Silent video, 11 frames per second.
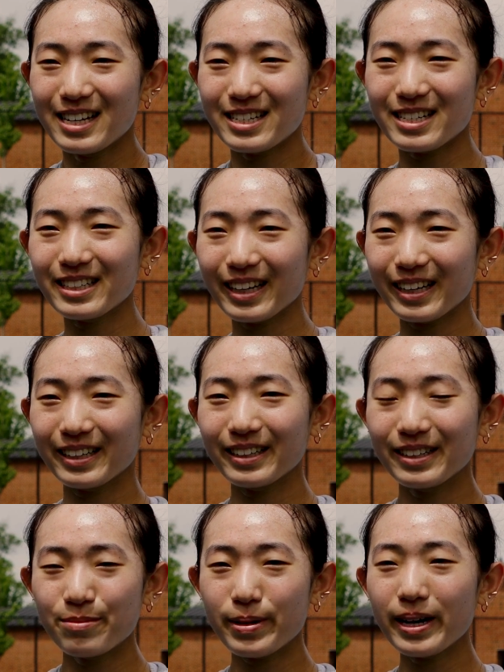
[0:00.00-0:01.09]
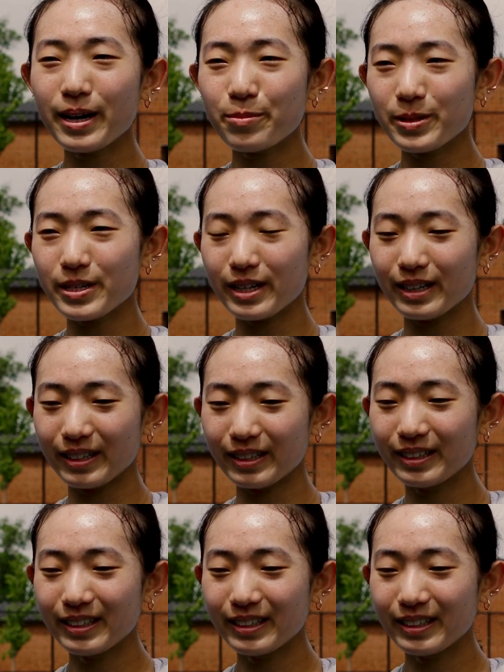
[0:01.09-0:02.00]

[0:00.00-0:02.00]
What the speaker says: just, like, being able to